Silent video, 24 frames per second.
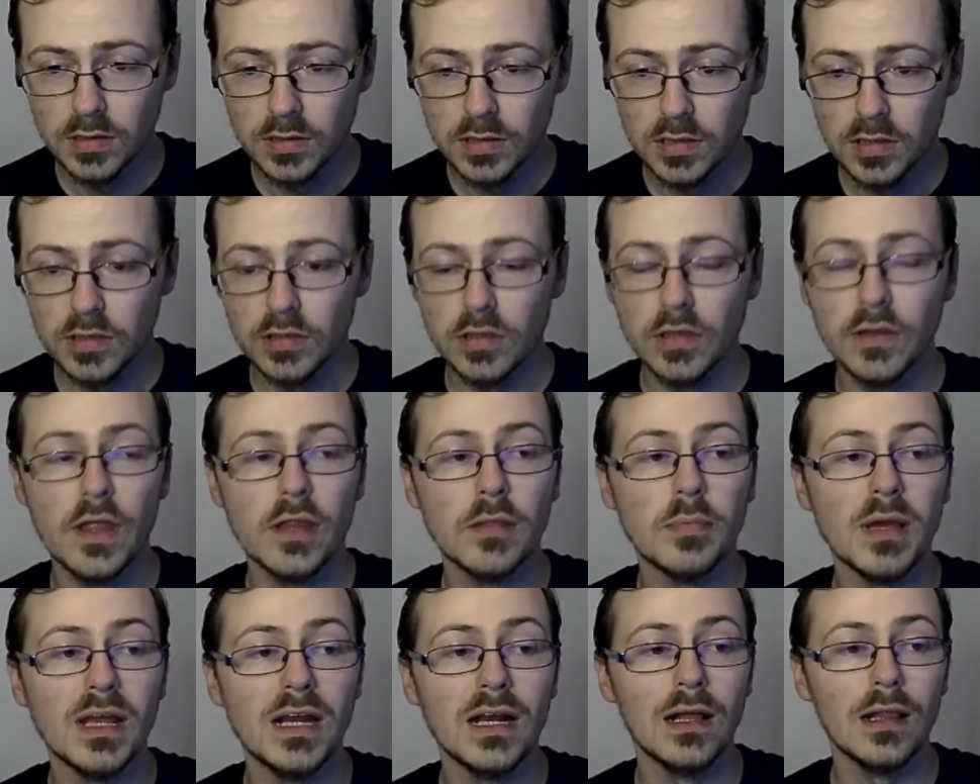So there's
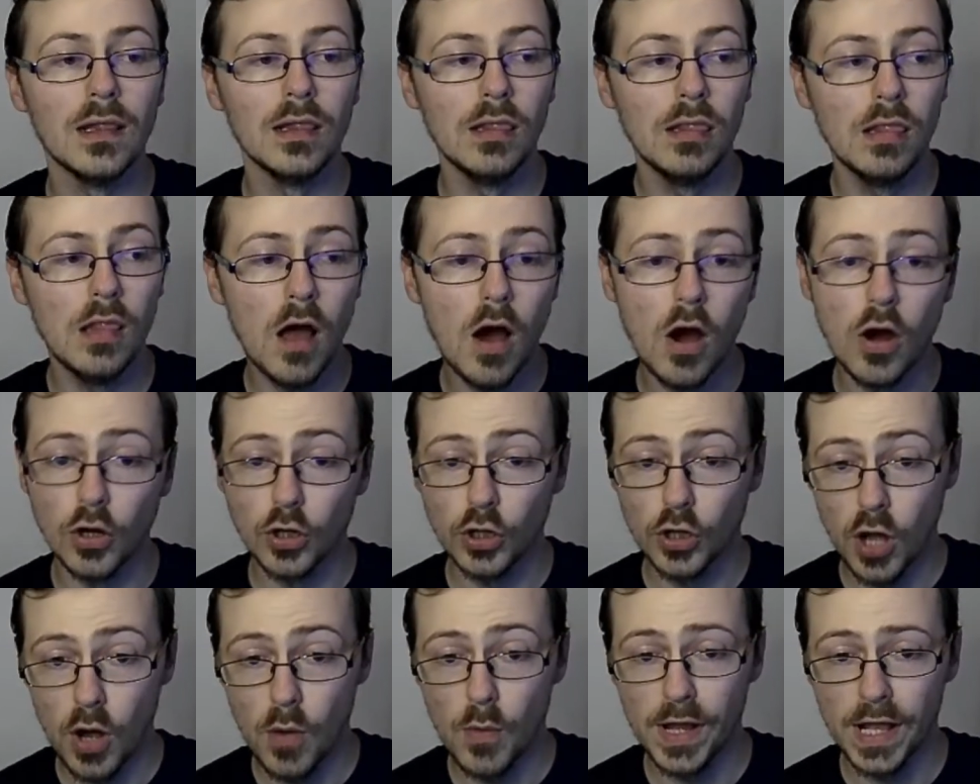been a lot
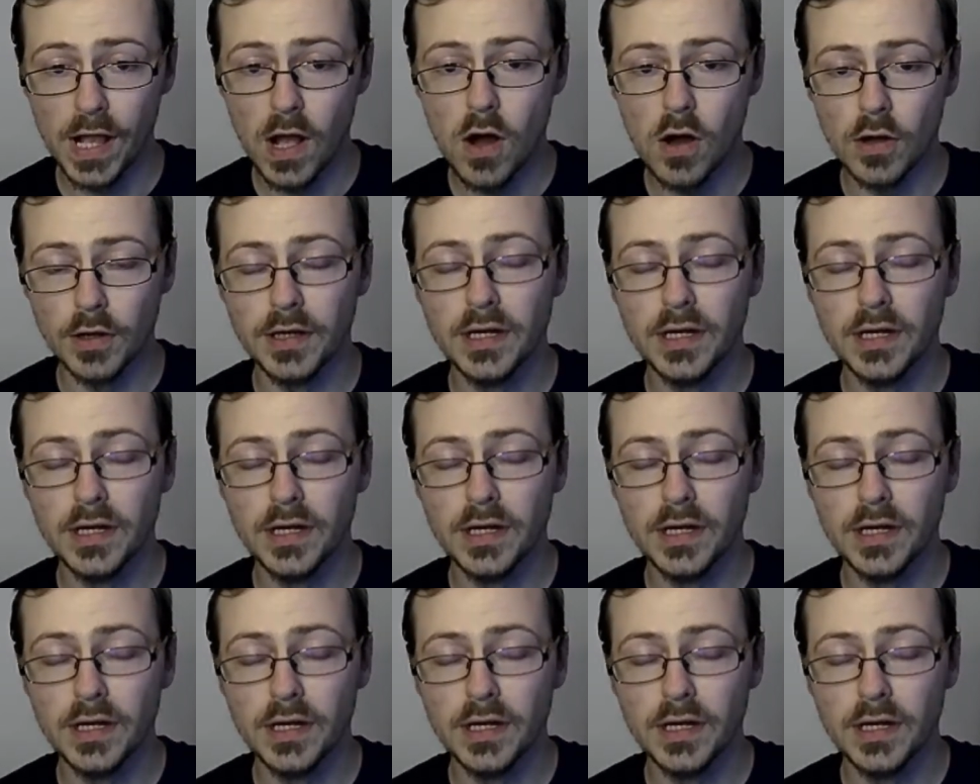going on